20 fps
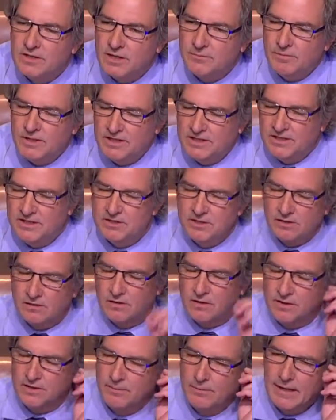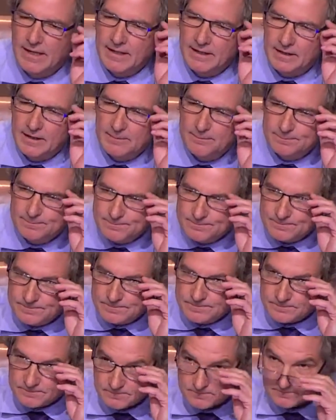I may need to call you back up.
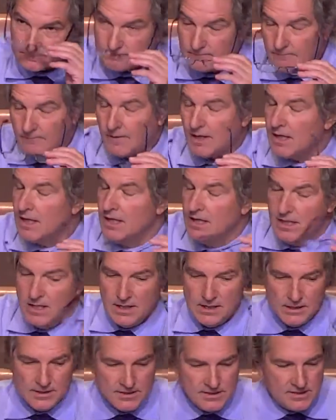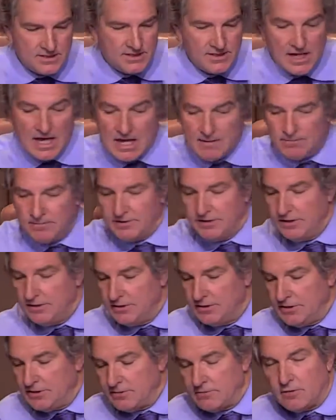Is the
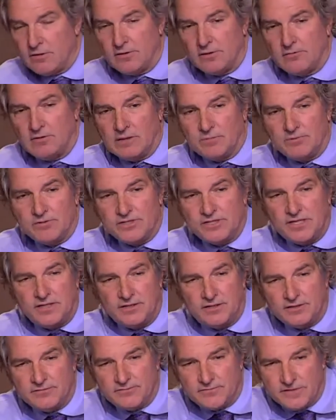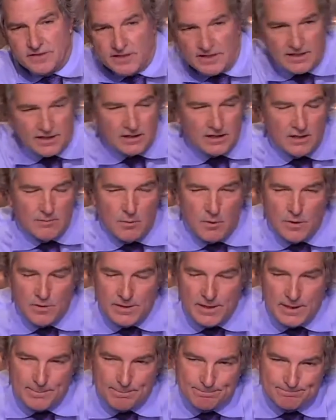applicant here or the representative today? Come on
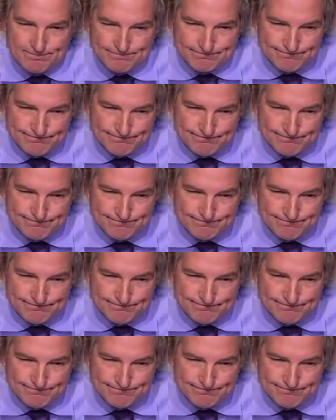up.